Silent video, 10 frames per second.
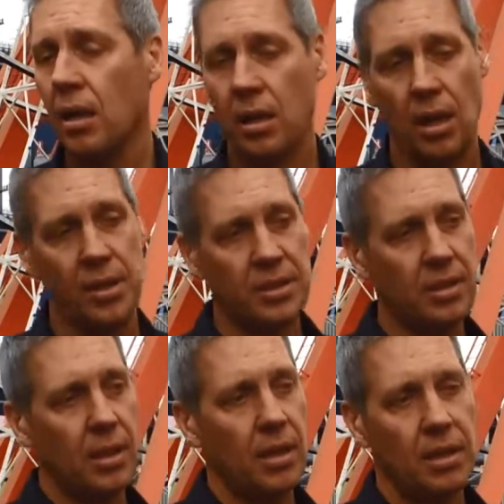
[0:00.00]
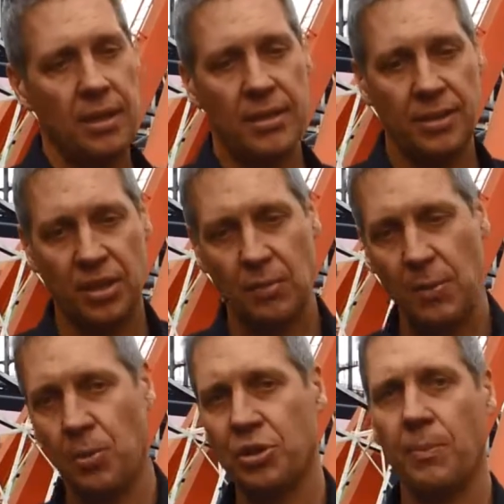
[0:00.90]
you know, this system,
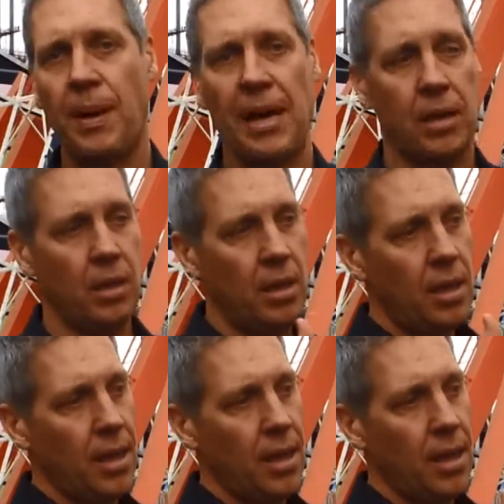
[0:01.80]
you push a button,